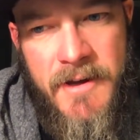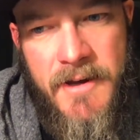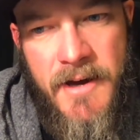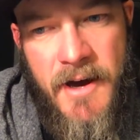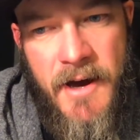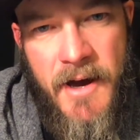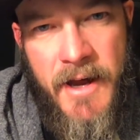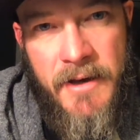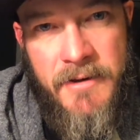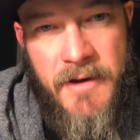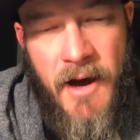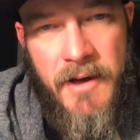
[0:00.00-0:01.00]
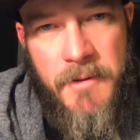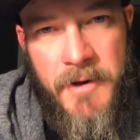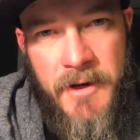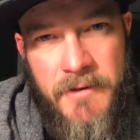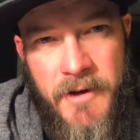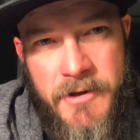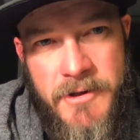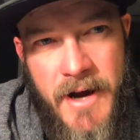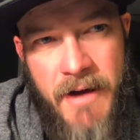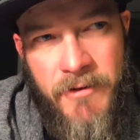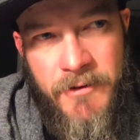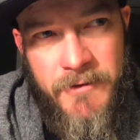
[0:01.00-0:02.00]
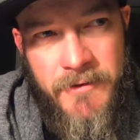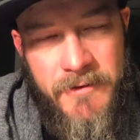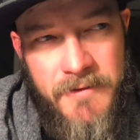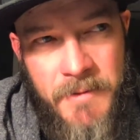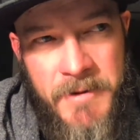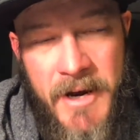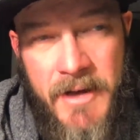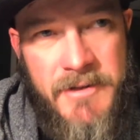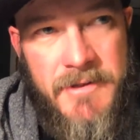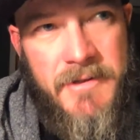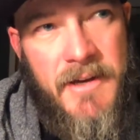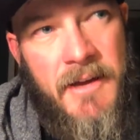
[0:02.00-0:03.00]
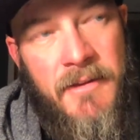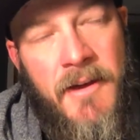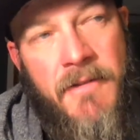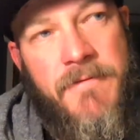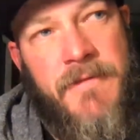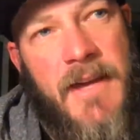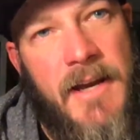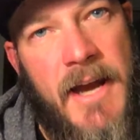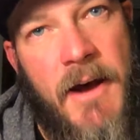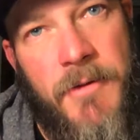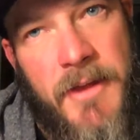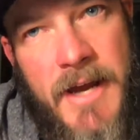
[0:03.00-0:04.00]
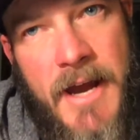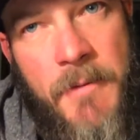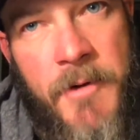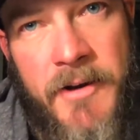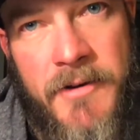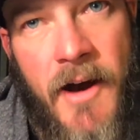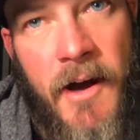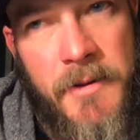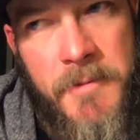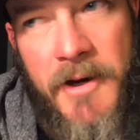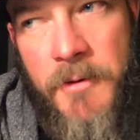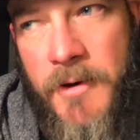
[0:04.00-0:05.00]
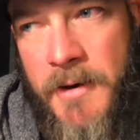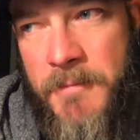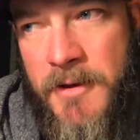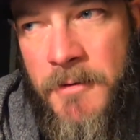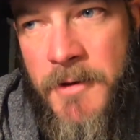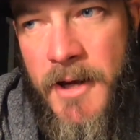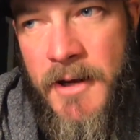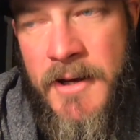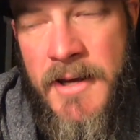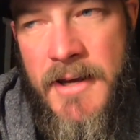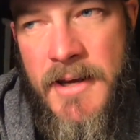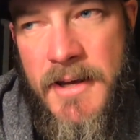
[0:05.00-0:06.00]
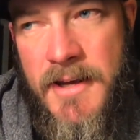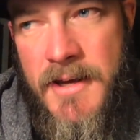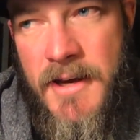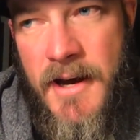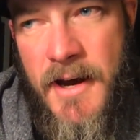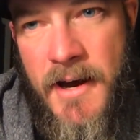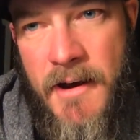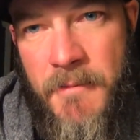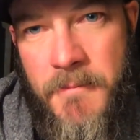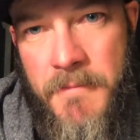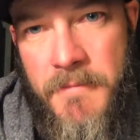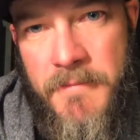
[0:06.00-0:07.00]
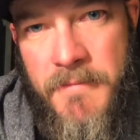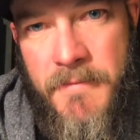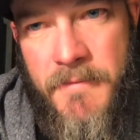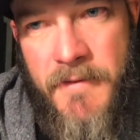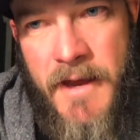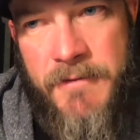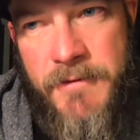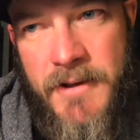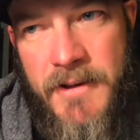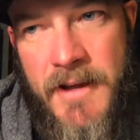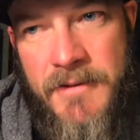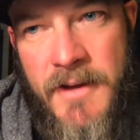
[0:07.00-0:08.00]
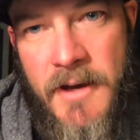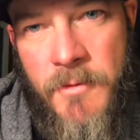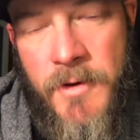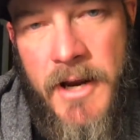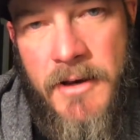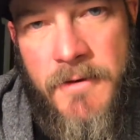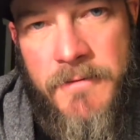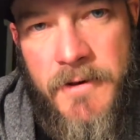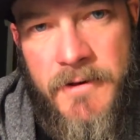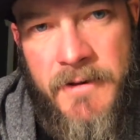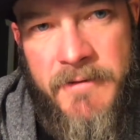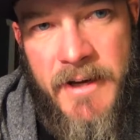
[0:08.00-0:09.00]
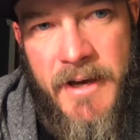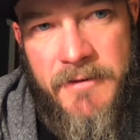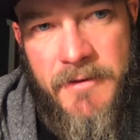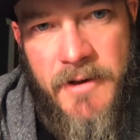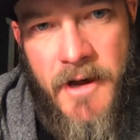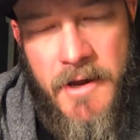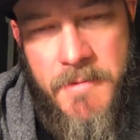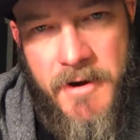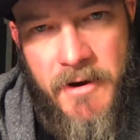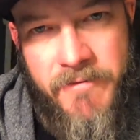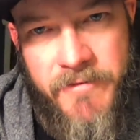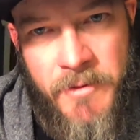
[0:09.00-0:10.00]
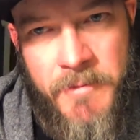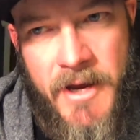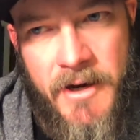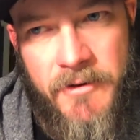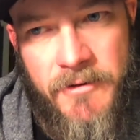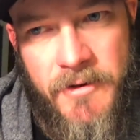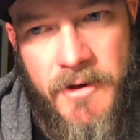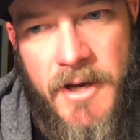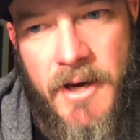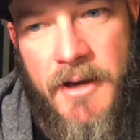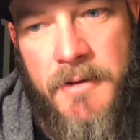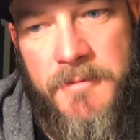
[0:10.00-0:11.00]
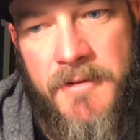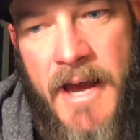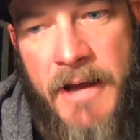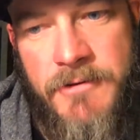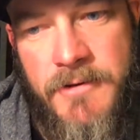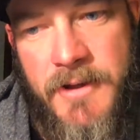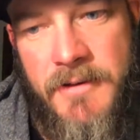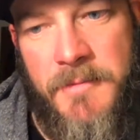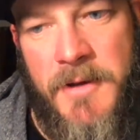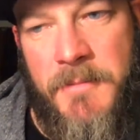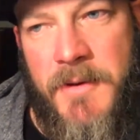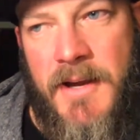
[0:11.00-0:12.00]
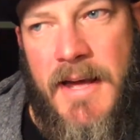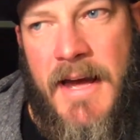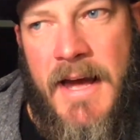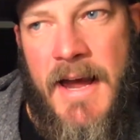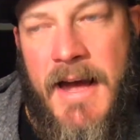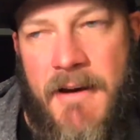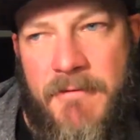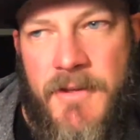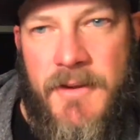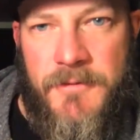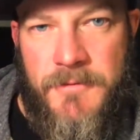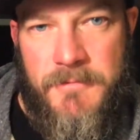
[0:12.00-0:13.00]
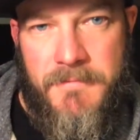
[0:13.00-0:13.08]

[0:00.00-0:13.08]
and documenting their travels. I mean, I love getting out with a camera and documenting what I'm doing. Um, Thankfully, that's kind of what I do for a living as a documentary filmmaker. So it kind of comes naturally to me. But I have this